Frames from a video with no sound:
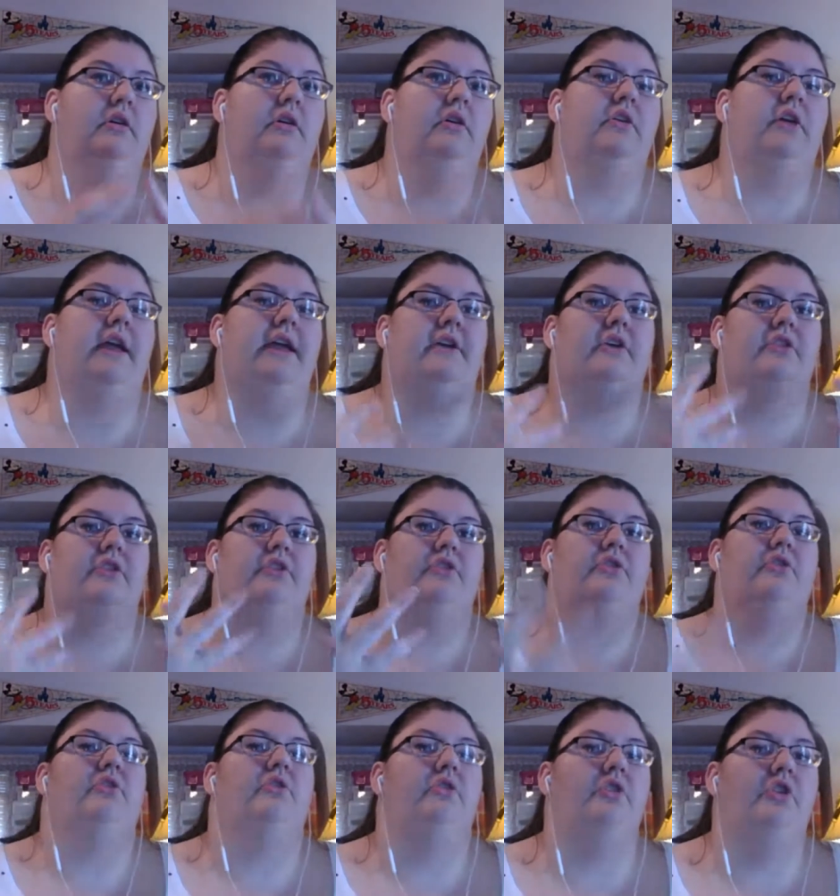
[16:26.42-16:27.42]
like,
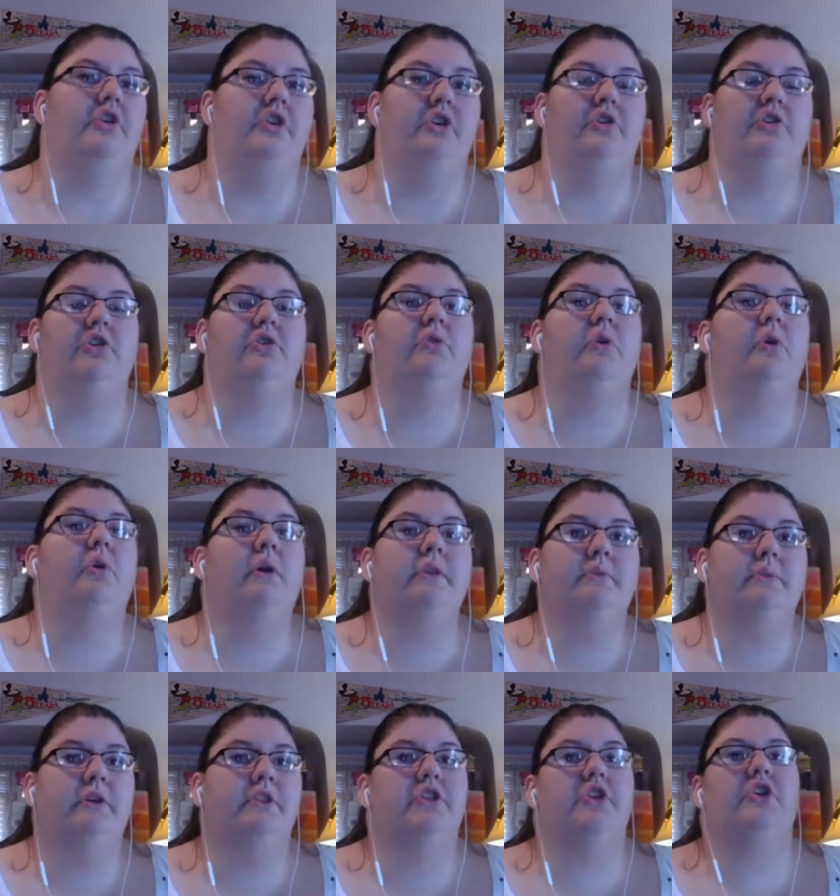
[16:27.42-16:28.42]
you always
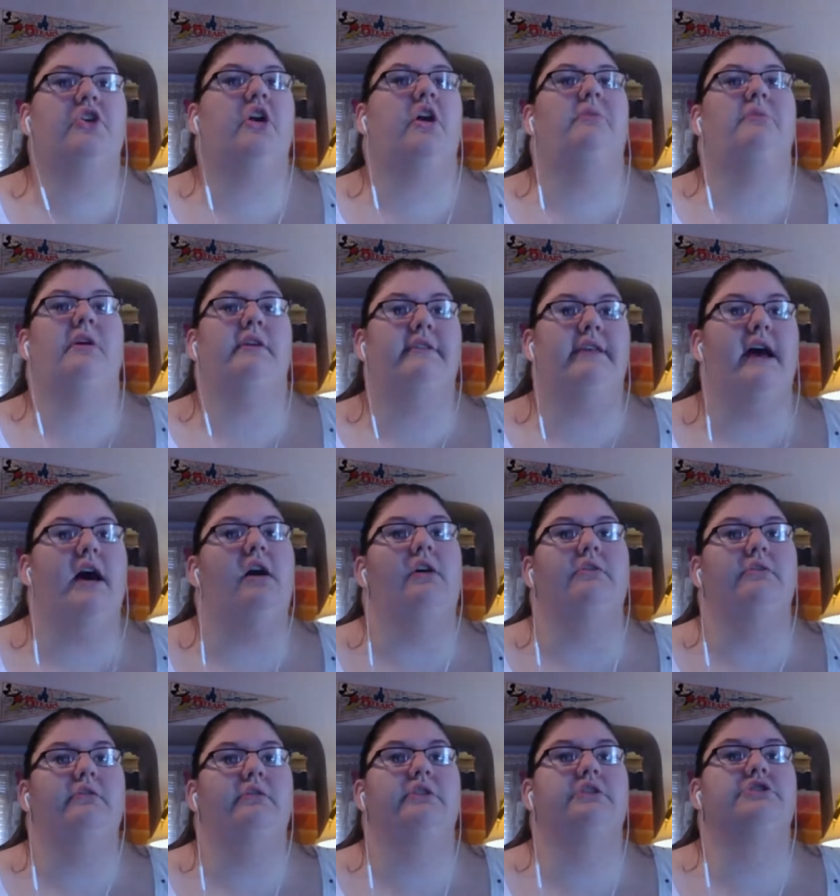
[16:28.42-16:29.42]
went to grandma's
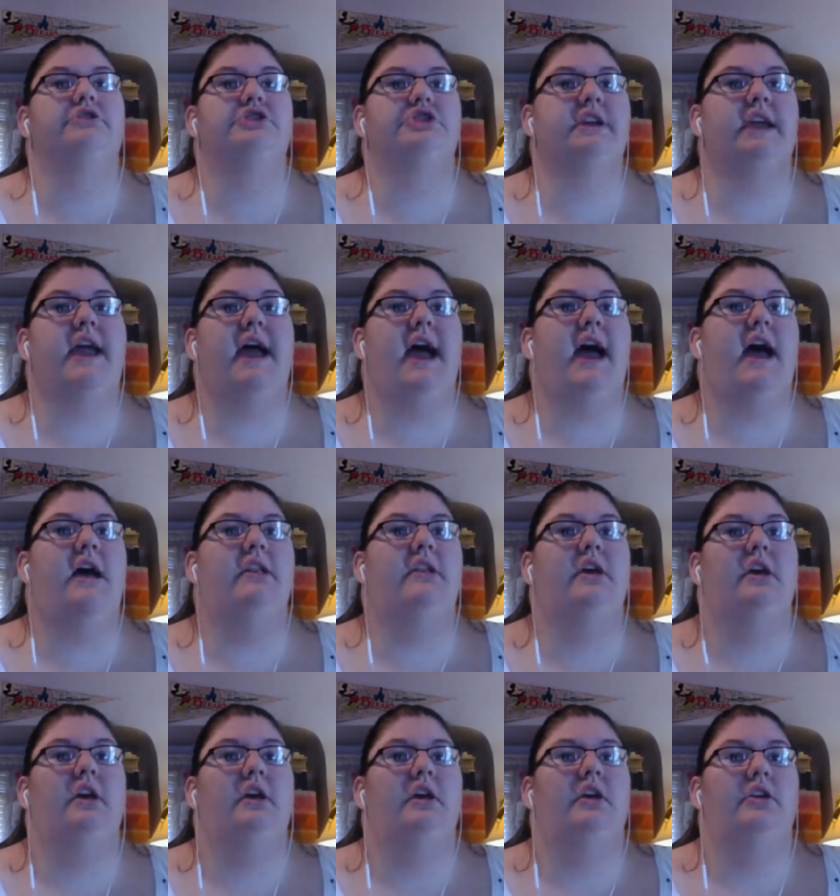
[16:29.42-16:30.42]
house and she had,
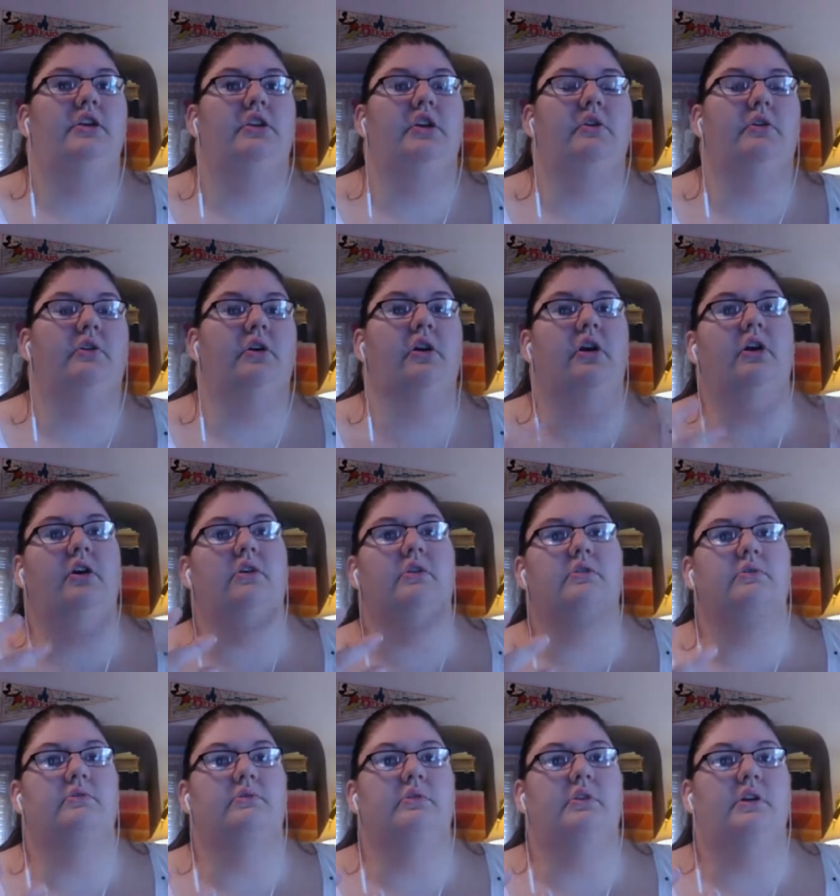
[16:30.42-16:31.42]
her
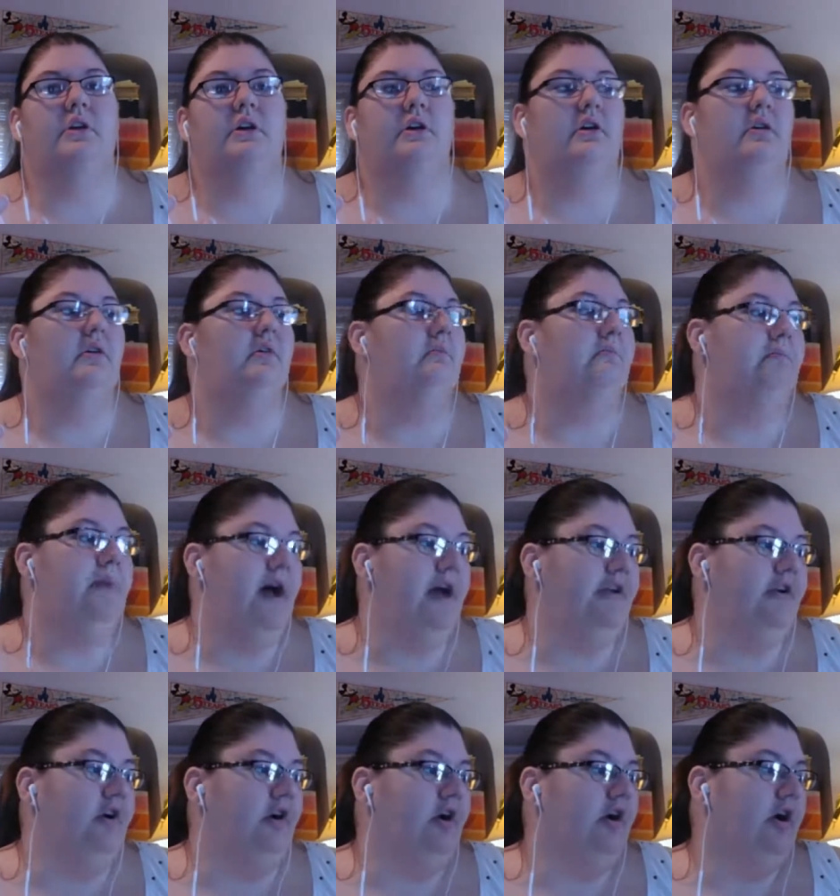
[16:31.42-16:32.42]
own
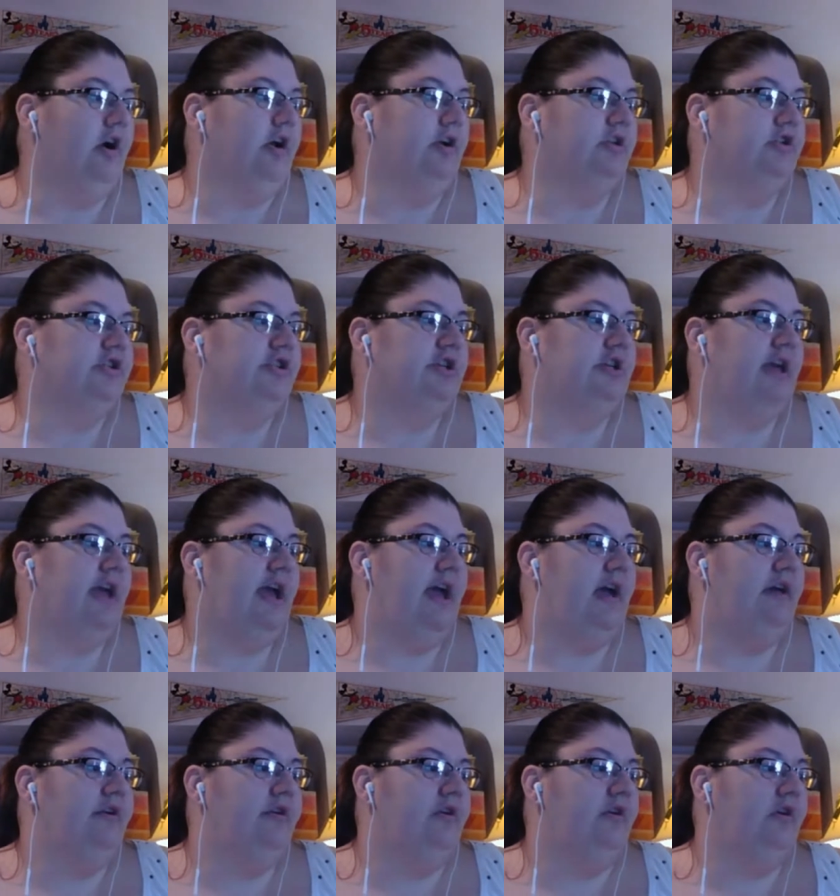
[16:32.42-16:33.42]
butter, and she
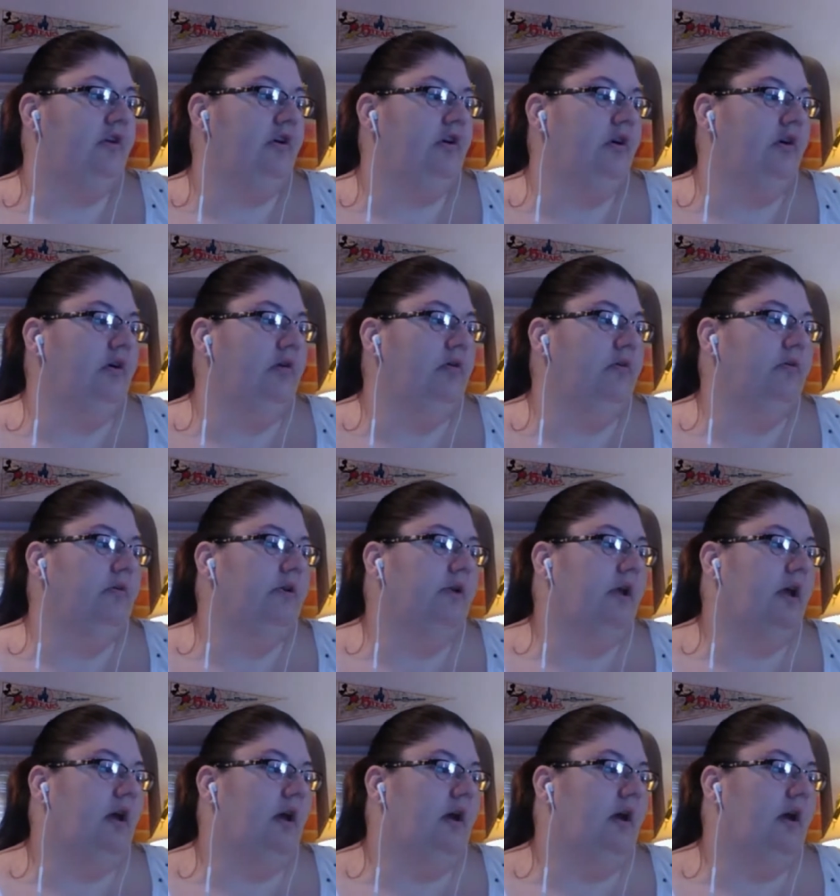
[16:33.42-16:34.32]
had her own